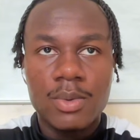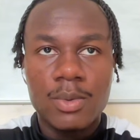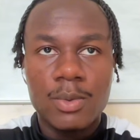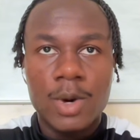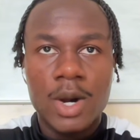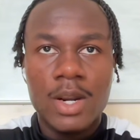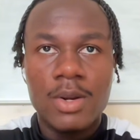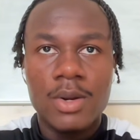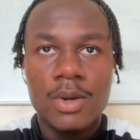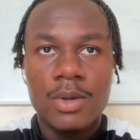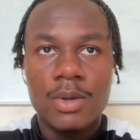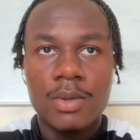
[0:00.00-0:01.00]
one
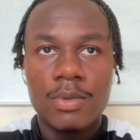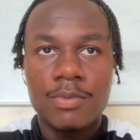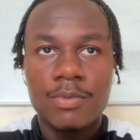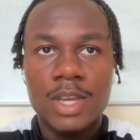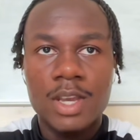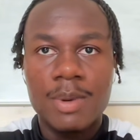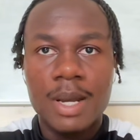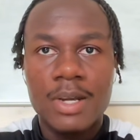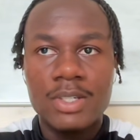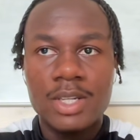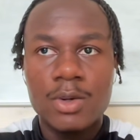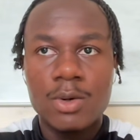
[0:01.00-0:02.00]
thing
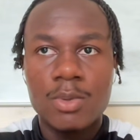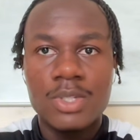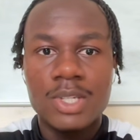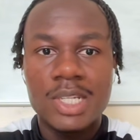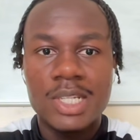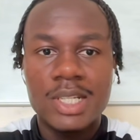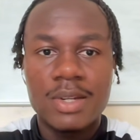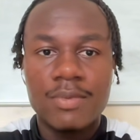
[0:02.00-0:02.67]
about St Albans is